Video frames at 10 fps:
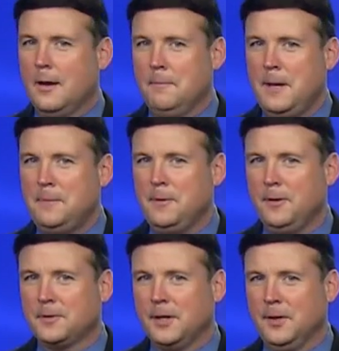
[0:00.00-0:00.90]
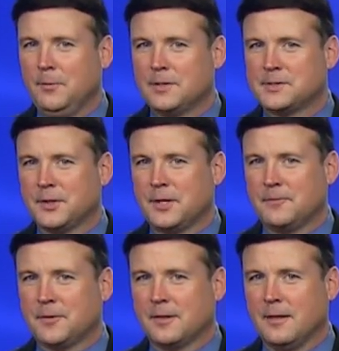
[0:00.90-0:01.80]
People aren't the only ones looking
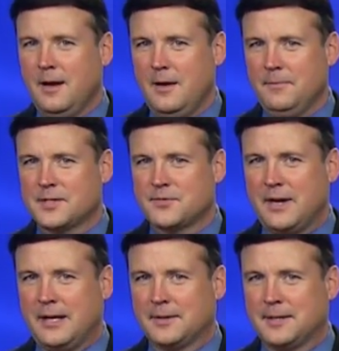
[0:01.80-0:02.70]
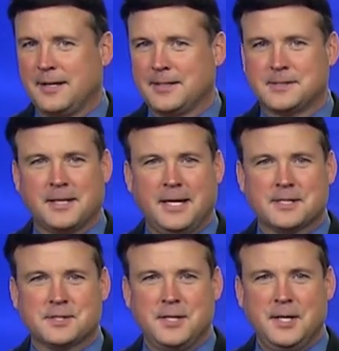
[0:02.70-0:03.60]
for love this Valentine's Day
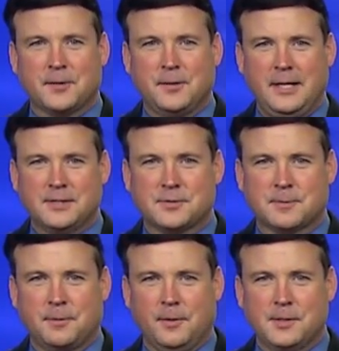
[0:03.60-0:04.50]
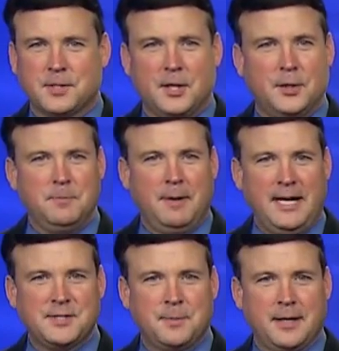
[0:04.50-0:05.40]
as Tina Kraus reports a
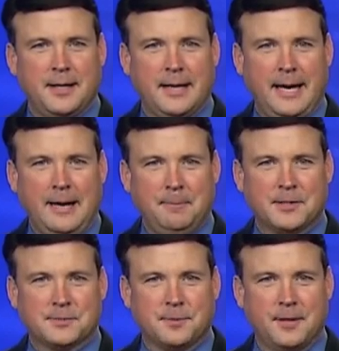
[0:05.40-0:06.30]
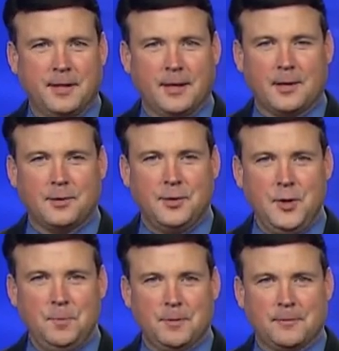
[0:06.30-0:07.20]
matchmaking app is playing
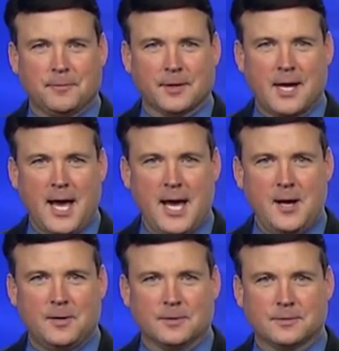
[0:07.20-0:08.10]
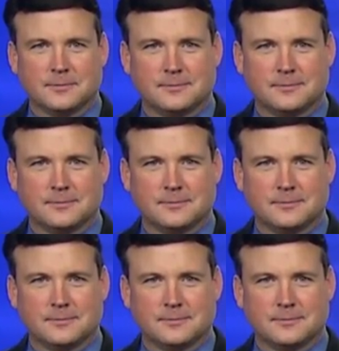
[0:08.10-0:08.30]
Cupid for cows.